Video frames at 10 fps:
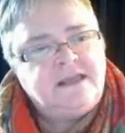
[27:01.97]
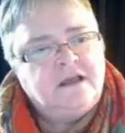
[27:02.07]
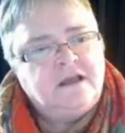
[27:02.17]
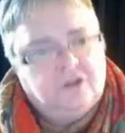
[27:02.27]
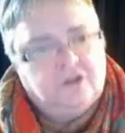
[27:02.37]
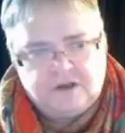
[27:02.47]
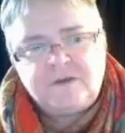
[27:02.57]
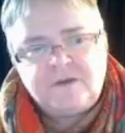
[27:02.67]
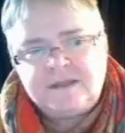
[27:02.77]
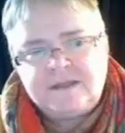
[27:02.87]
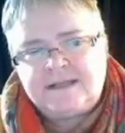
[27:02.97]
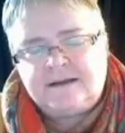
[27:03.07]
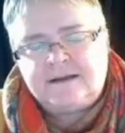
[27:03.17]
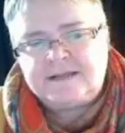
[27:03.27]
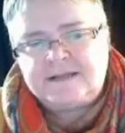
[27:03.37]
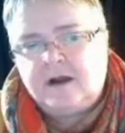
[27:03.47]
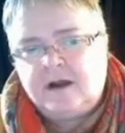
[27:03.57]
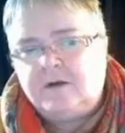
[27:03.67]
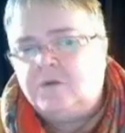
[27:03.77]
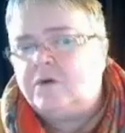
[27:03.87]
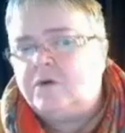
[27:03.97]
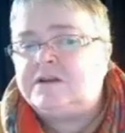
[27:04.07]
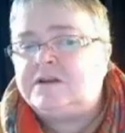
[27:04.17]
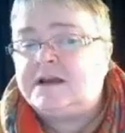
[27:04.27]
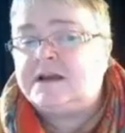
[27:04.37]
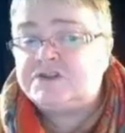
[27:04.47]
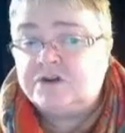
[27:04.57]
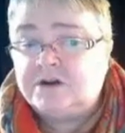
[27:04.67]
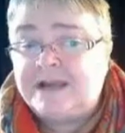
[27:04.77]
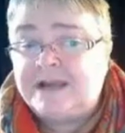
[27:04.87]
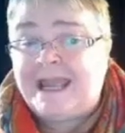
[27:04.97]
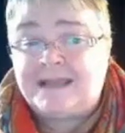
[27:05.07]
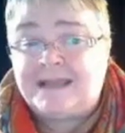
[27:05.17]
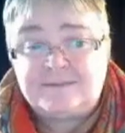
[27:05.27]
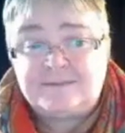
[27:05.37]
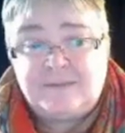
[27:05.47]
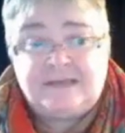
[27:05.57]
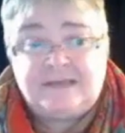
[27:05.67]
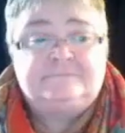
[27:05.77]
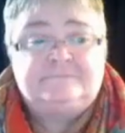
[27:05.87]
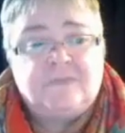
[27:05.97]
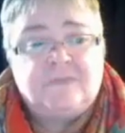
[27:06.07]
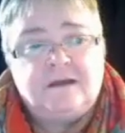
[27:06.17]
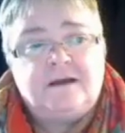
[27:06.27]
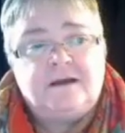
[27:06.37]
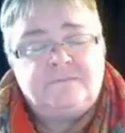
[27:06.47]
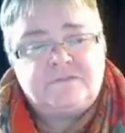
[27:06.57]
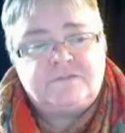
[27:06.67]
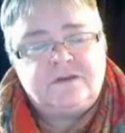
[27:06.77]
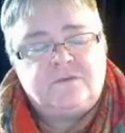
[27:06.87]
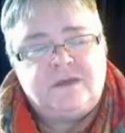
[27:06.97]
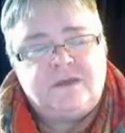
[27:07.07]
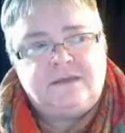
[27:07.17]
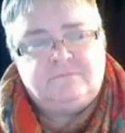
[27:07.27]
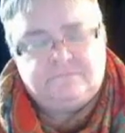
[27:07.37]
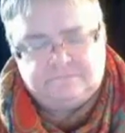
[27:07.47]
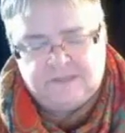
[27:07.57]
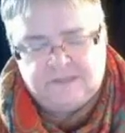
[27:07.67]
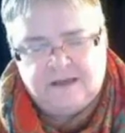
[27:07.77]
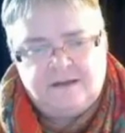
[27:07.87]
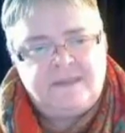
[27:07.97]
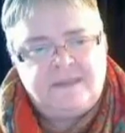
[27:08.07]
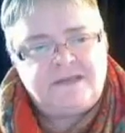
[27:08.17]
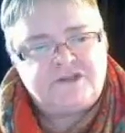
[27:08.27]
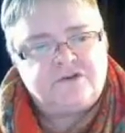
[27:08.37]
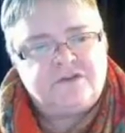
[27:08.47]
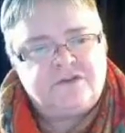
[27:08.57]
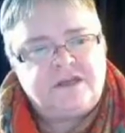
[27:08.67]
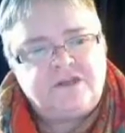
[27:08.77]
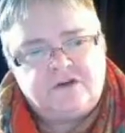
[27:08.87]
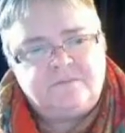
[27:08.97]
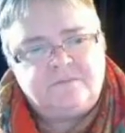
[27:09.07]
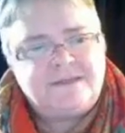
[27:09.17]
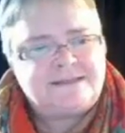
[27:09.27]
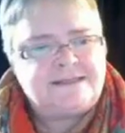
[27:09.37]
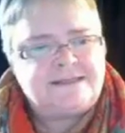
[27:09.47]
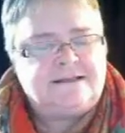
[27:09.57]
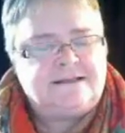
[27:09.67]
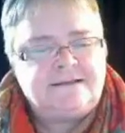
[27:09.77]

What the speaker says: look at when the deadlines are, or if you're not sure, ask me, so that we make sure that you don't miss deadlines.